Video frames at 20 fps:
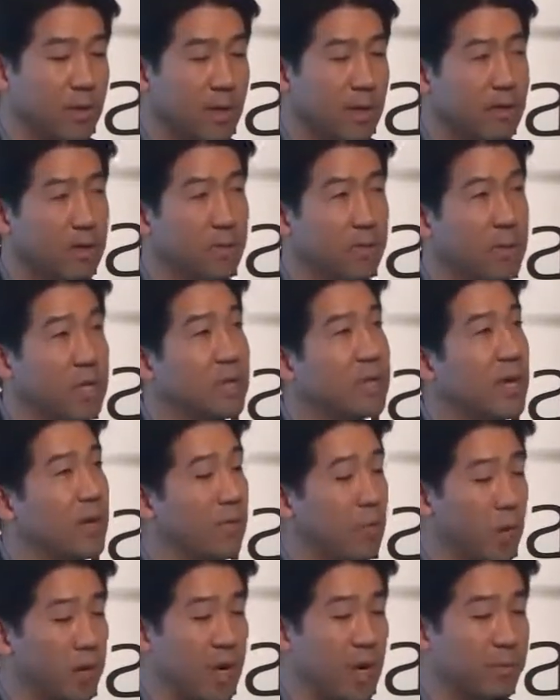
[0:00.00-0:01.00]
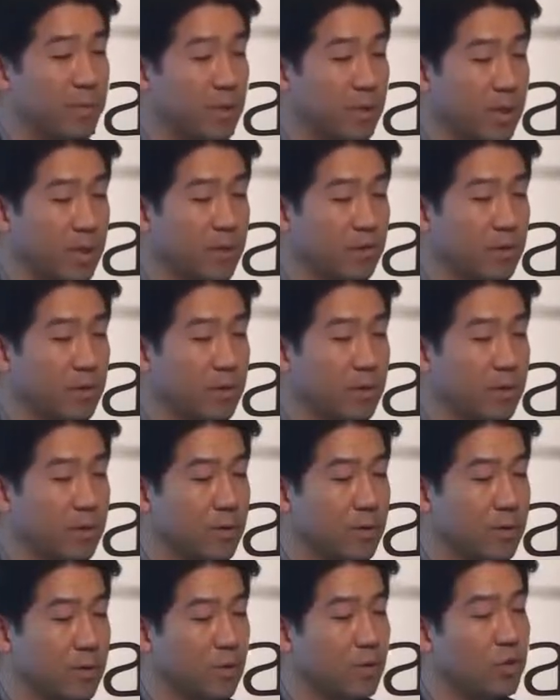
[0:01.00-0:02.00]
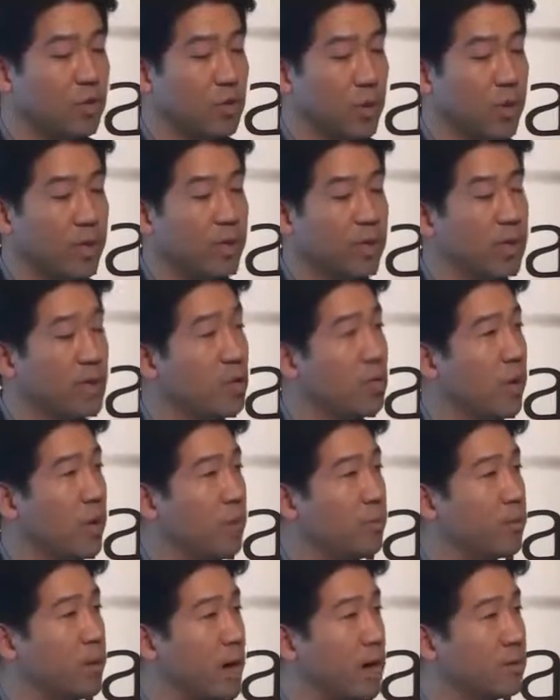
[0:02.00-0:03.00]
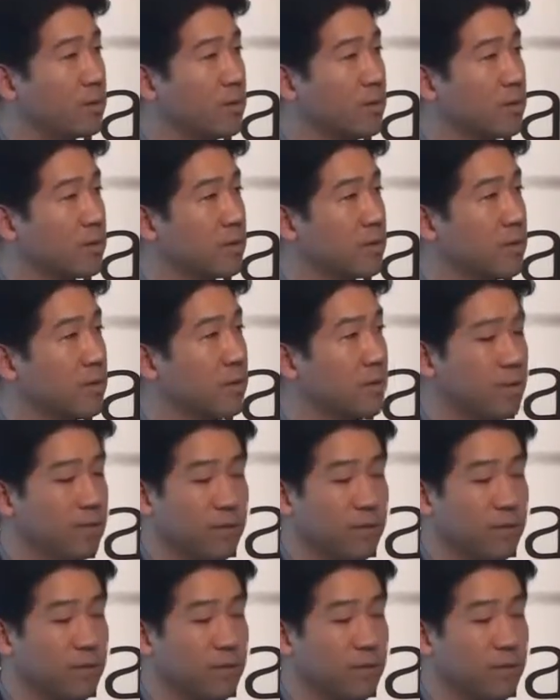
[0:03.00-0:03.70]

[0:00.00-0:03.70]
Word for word: and submit that one application to a joint QA process